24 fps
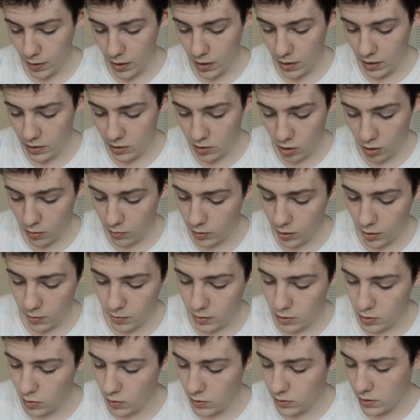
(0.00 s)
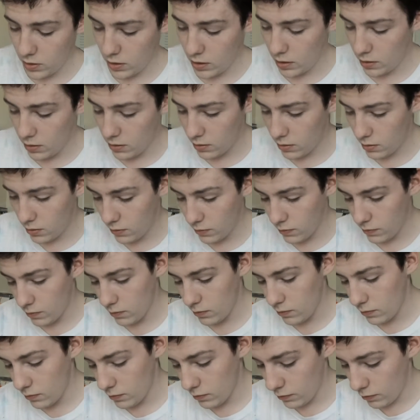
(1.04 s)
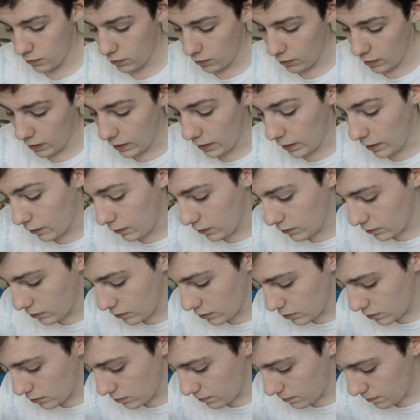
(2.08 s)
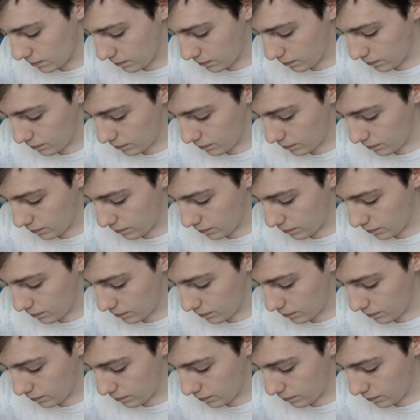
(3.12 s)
But yeah, that's all I'm gonna be doing today, for right now at least.